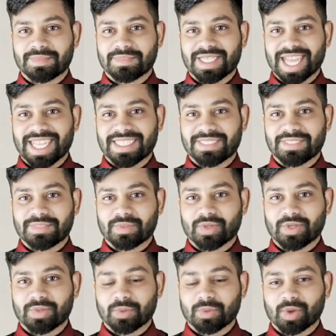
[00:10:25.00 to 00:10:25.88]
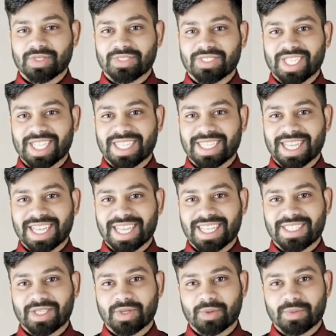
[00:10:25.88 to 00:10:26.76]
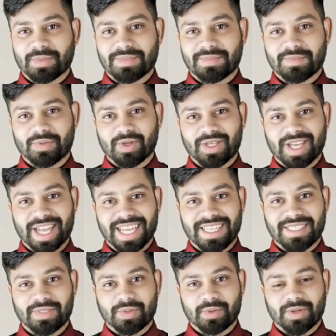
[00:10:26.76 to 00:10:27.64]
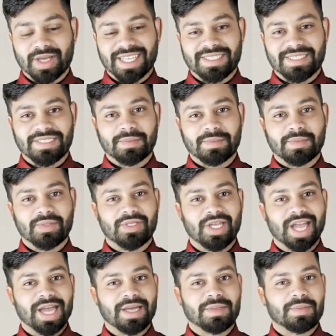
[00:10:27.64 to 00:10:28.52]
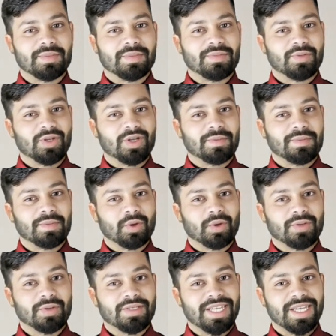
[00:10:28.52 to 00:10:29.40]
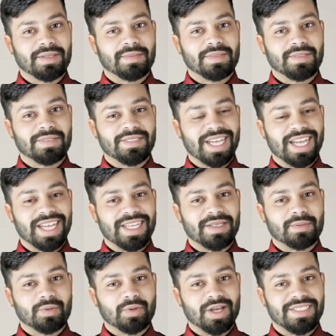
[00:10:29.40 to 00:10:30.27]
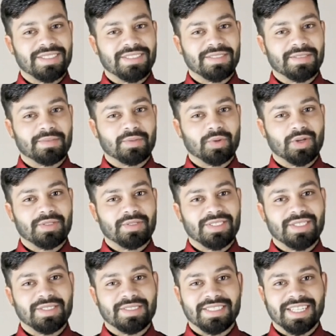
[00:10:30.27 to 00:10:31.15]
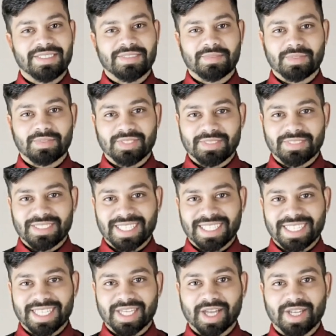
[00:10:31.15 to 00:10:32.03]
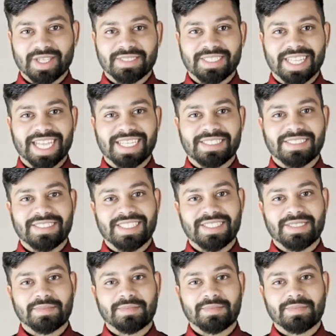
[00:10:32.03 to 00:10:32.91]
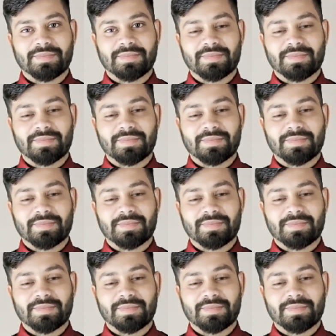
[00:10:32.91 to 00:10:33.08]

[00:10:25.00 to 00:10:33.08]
Thanks for watching, and don't forget to hit subscribe for more tips and tricks for successful selling on Etsy.